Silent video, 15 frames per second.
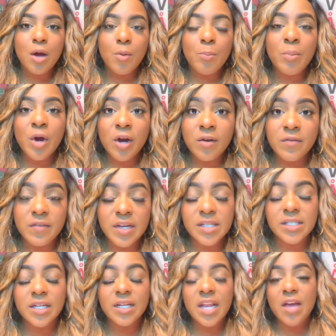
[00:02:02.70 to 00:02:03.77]

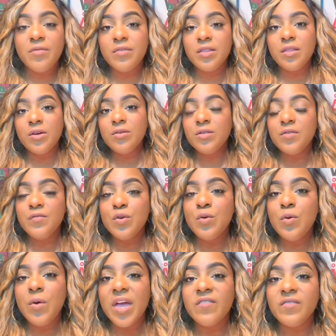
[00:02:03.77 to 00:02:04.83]
perfect. Now, for those of you
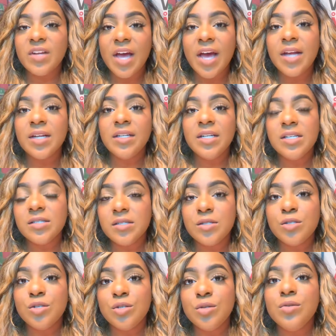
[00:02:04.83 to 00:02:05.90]
who have not
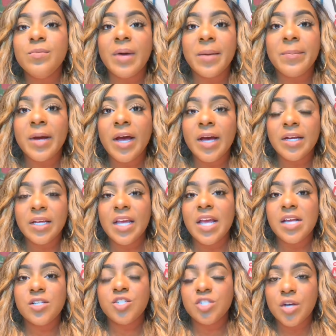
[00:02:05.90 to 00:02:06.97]
listened to my
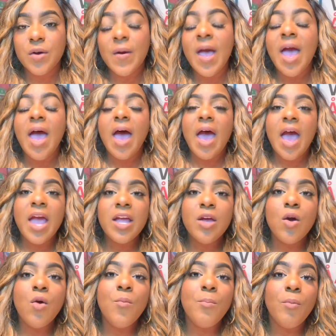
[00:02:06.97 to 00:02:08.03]
podcast show, I
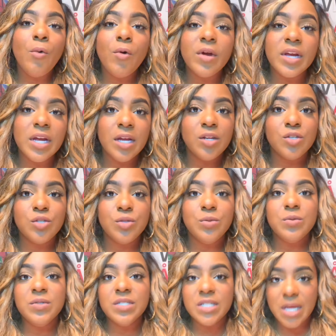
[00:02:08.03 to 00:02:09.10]
go more
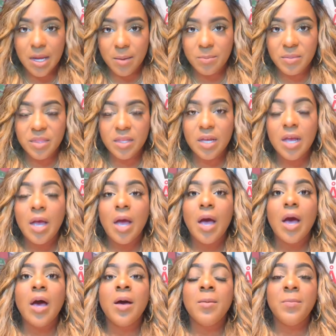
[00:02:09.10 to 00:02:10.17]
into depth
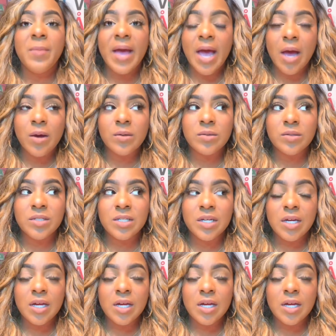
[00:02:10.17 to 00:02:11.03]
about